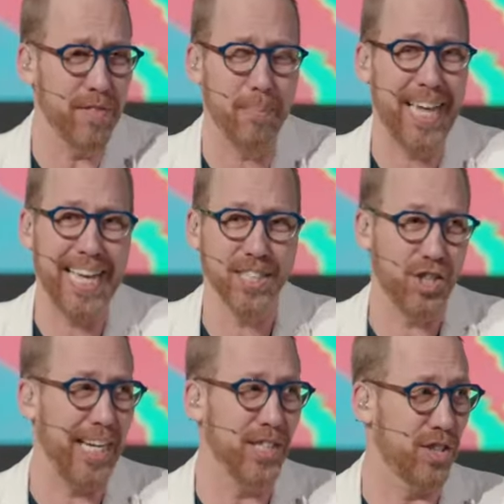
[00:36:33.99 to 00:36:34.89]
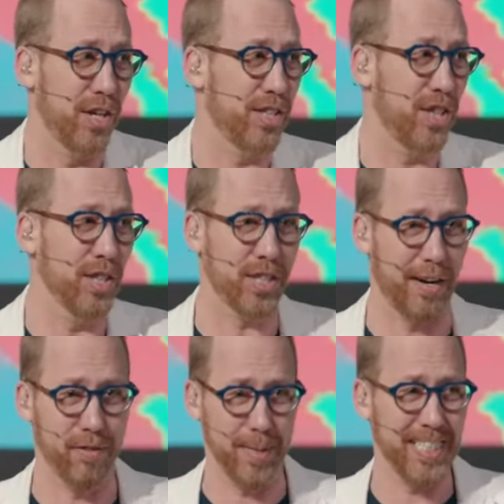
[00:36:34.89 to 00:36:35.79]
them can't change their church
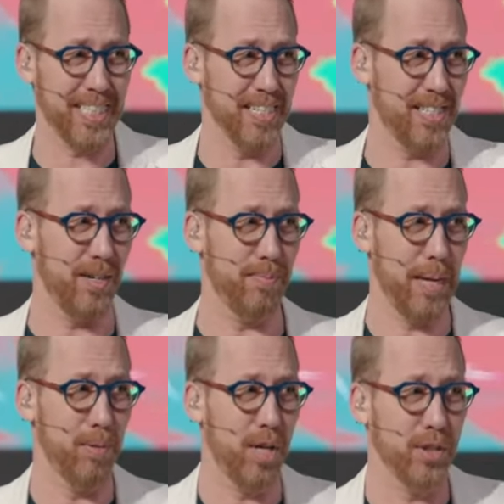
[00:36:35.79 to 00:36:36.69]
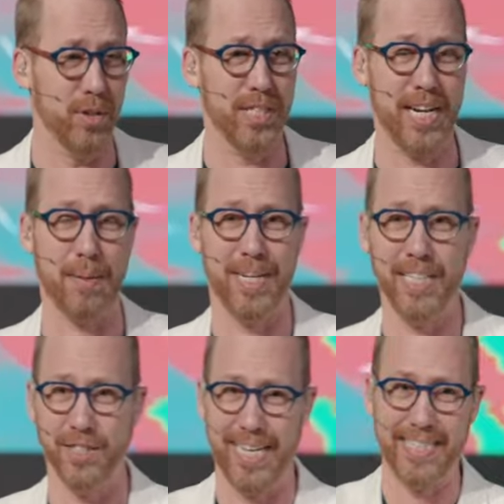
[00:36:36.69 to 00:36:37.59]
governance because they they belong to a
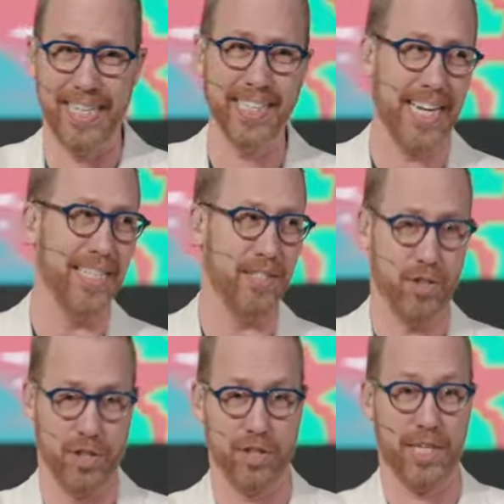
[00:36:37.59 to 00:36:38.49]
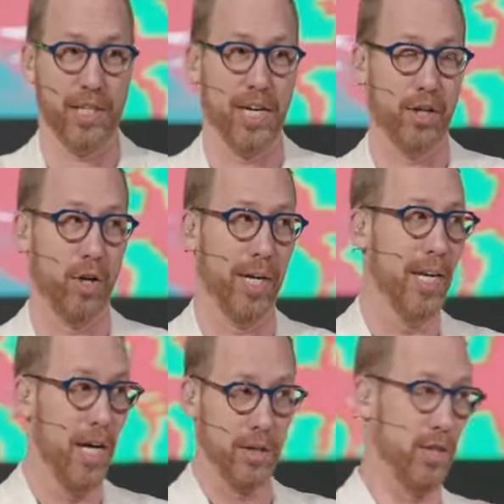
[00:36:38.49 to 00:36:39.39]
denomination that dictates this is how you got to do it.
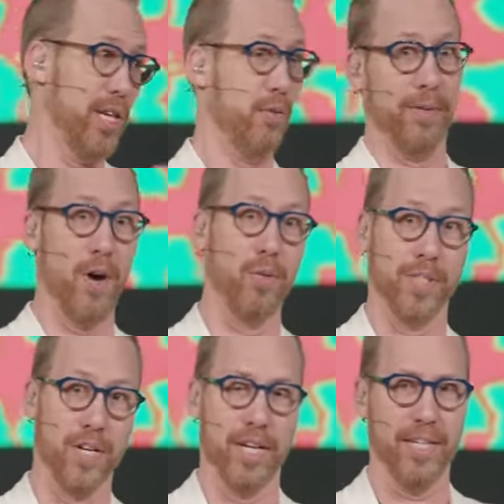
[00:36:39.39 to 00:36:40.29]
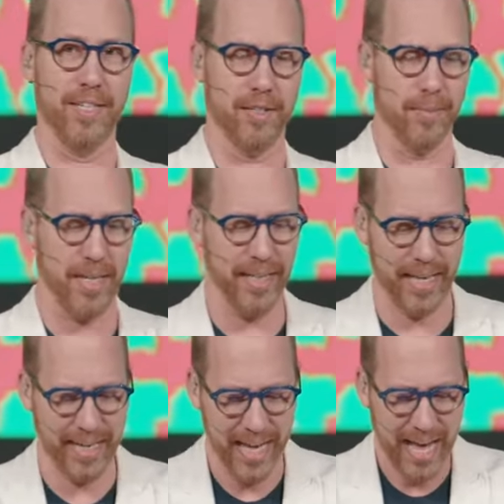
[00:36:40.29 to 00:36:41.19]
This is how we've always done it. You know what I'm saying?
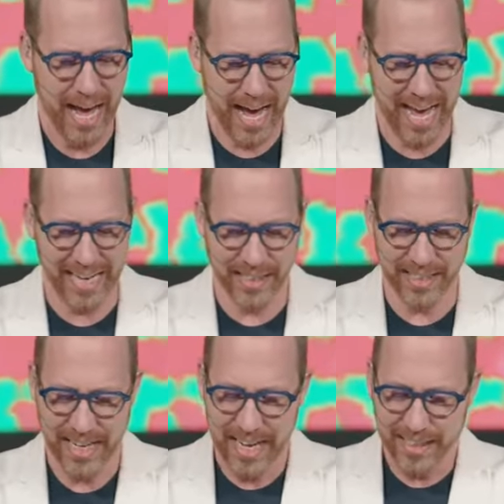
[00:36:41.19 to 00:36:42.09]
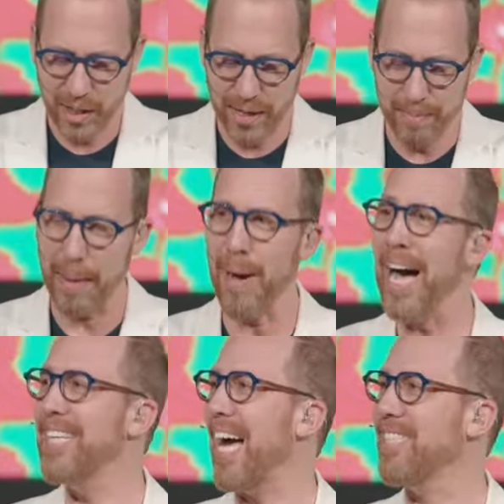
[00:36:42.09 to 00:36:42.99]
Like, I, I just so in my
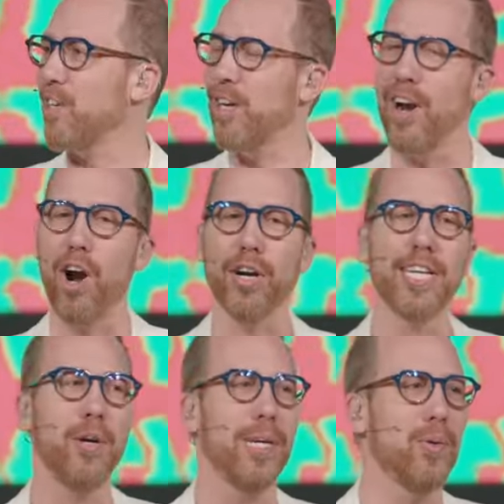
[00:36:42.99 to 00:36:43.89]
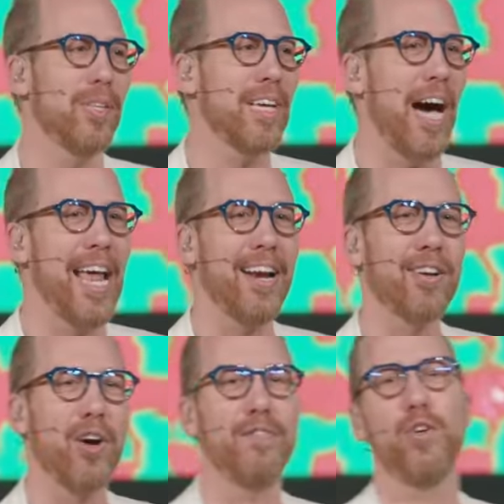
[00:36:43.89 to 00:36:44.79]
mind, I started arguing with God. I don't
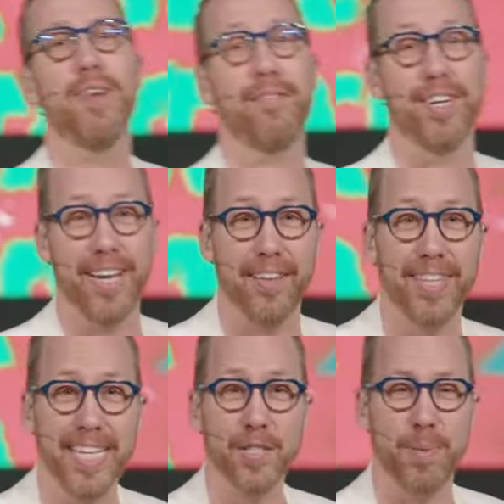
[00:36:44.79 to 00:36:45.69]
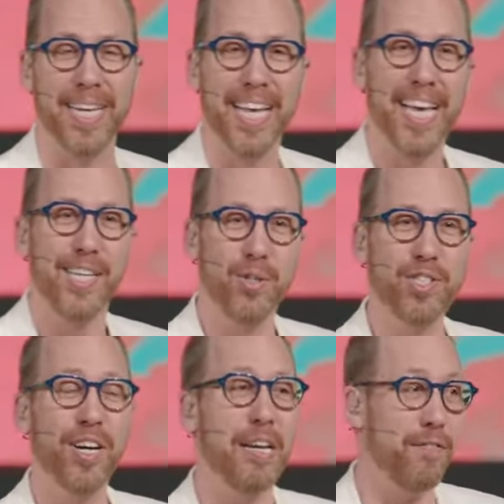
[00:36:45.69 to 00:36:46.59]
know if you've ever done this, but you
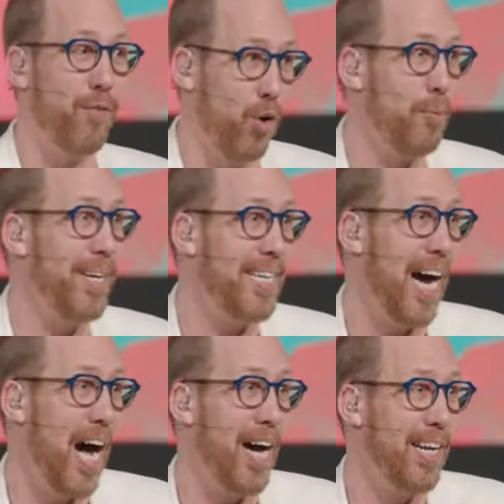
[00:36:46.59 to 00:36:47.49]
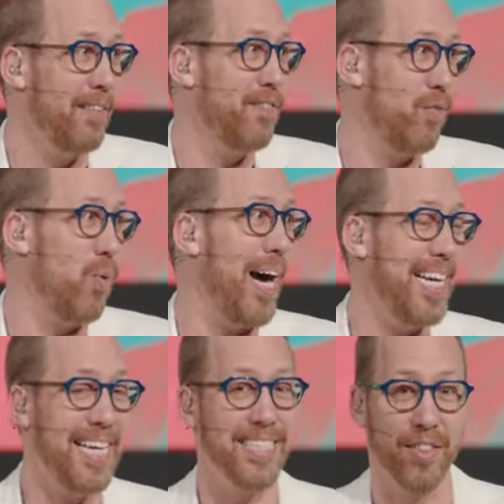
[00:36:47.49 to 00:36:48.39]
start informing God of why
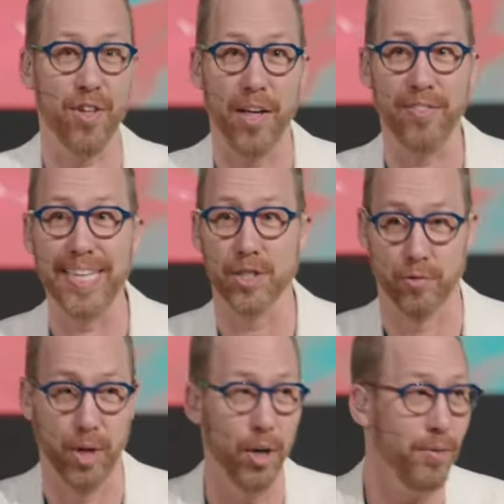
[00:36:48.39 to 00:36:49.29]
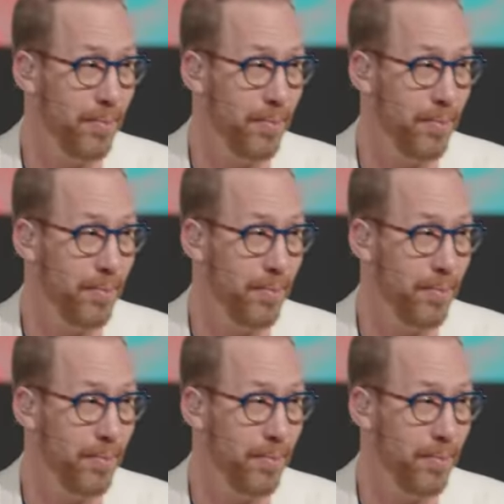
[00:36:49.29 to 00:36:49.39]
He hasn't thought things through.